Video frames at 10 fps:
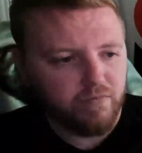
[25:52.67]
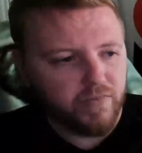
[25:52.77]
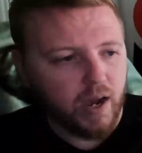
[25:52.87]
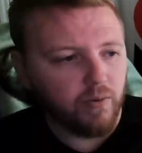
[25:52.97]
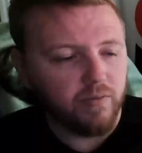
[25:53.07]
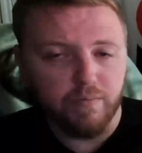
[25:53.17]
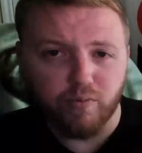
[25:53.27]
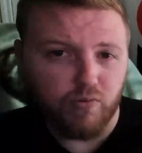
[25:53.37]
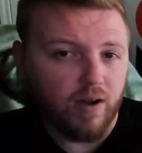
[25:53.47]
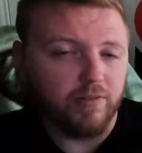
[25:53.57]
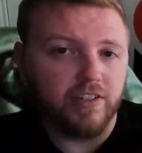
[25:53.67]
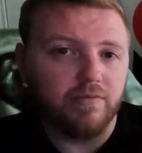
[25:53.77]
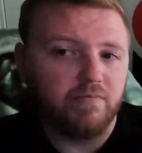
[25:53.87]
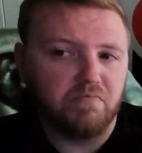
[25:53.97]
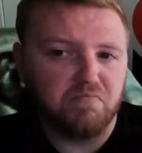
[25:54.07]
that would
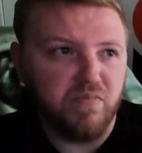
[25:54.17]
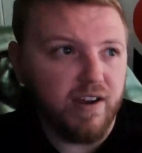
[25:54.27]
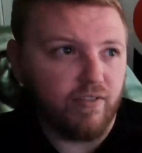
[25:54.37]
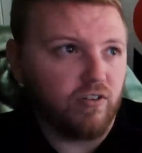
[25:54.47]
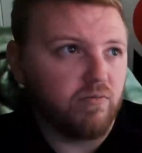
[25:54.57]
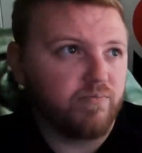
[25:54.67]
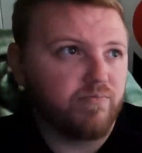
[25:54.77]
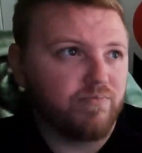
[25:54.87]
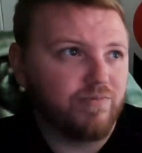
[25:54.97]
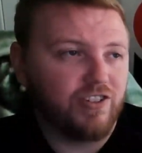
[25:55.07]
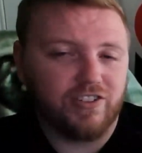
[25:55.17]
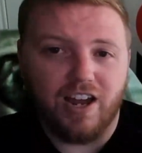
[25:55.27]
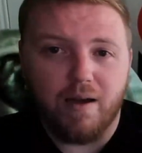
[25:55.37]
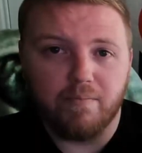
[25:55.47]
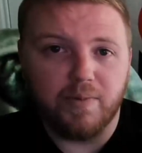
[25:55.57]
probably never
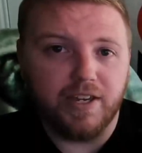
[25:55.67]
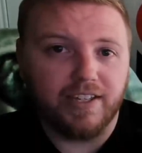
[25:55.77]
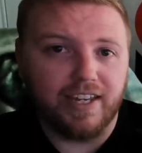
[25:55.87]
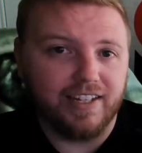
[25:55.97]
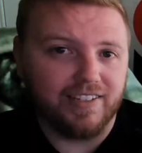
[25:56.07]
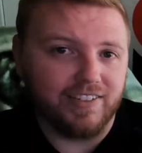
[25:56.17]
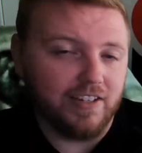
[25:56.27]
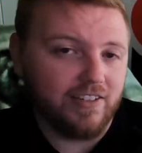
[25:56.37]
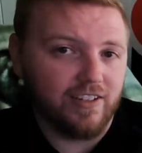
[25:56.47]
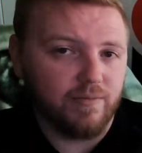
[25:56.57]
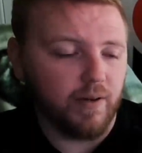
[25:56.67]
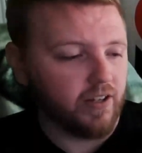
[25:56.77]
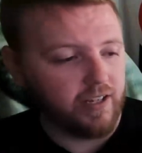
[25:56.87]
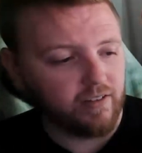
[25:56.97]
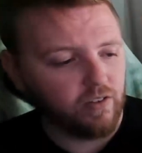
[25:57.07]
stop being in existence, but
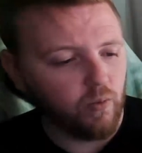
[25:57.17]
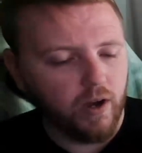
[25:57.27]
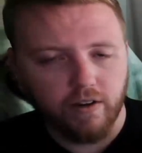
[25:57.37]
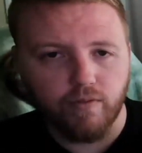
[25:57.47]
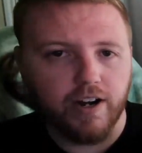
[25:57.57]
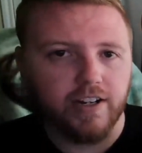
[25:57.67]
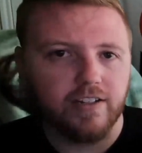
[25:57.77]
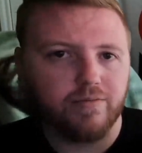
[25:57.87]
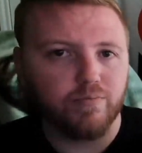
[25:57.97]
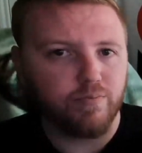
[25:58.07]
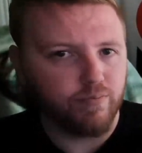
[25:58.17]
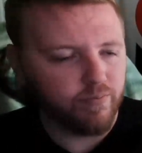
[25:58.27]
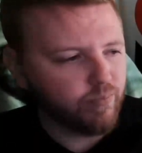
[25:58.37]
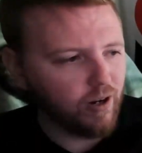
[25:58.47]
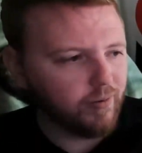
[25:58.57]
like the Well of Radiance
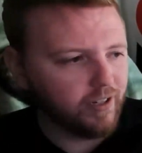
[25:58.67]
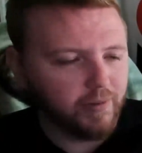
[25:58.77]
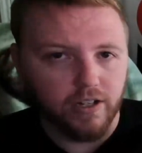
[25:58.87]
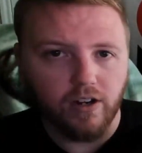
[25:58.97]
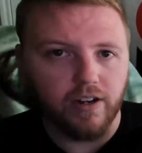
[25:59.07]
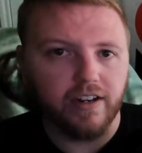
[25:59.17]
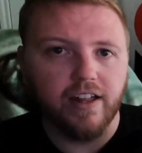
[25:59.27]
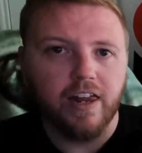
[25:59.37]
probably going to be gone.